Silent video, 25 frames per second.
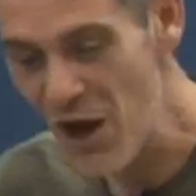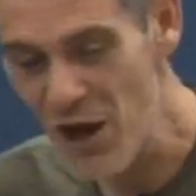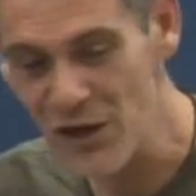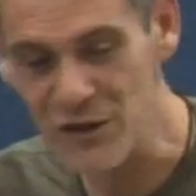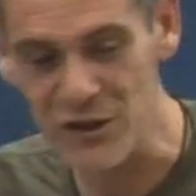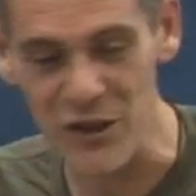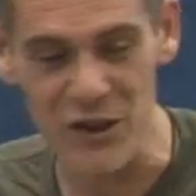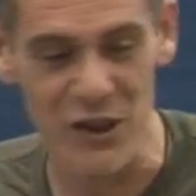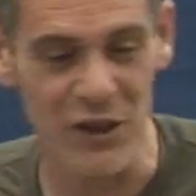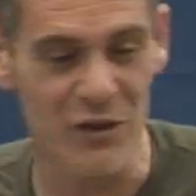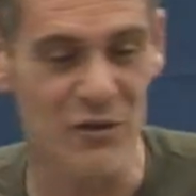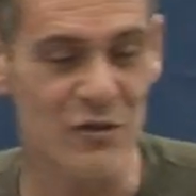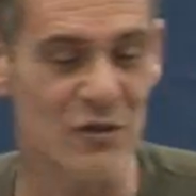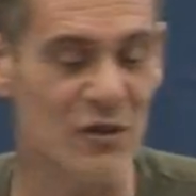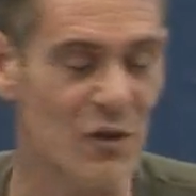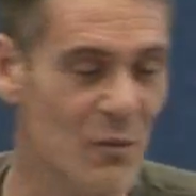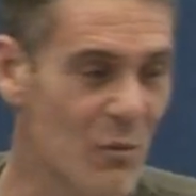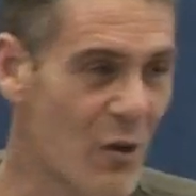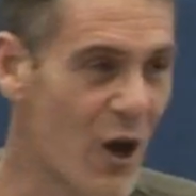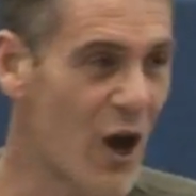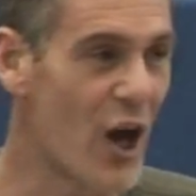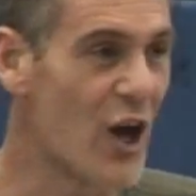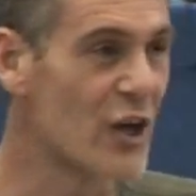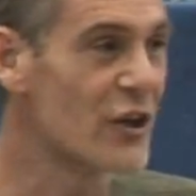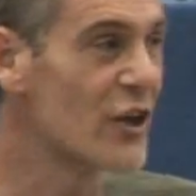learn to use the
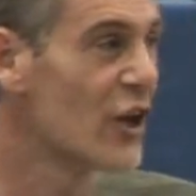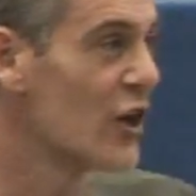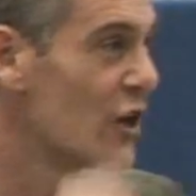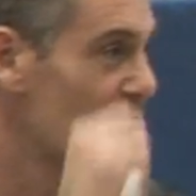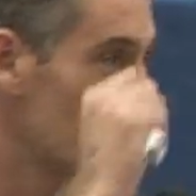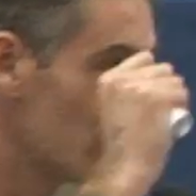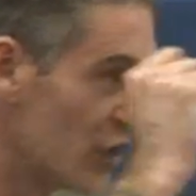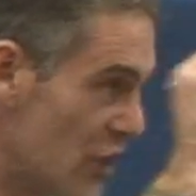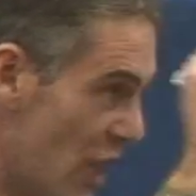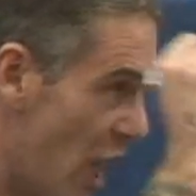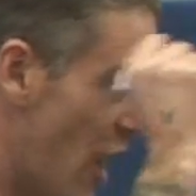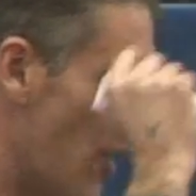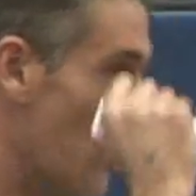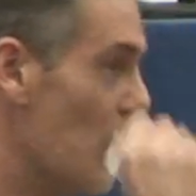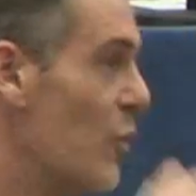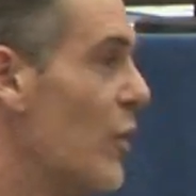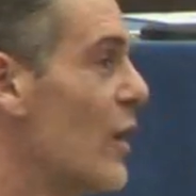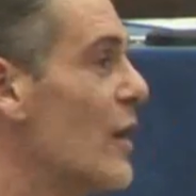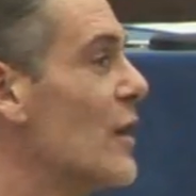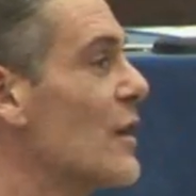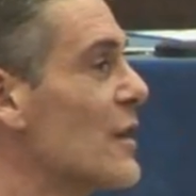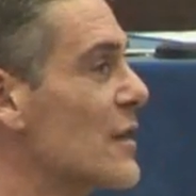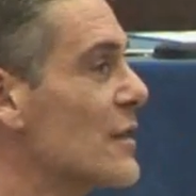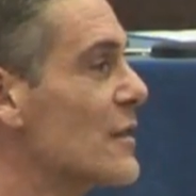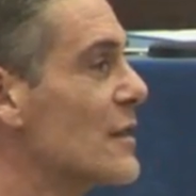word
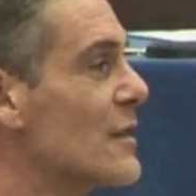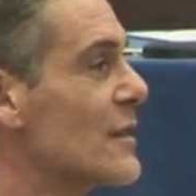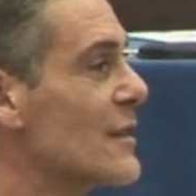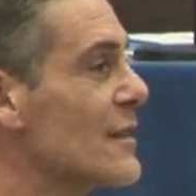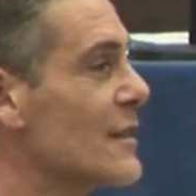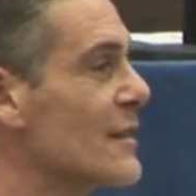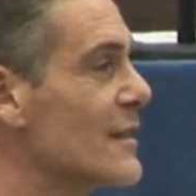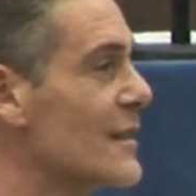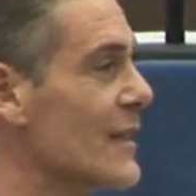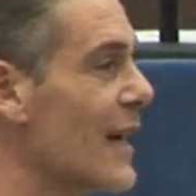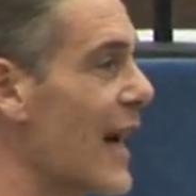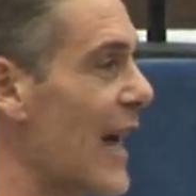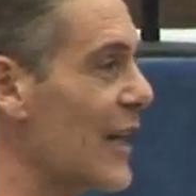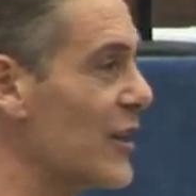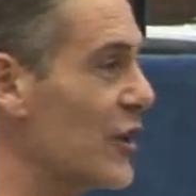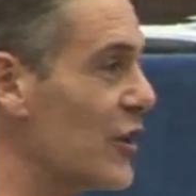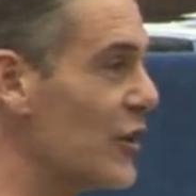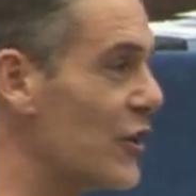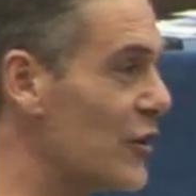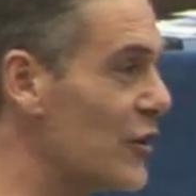no, and you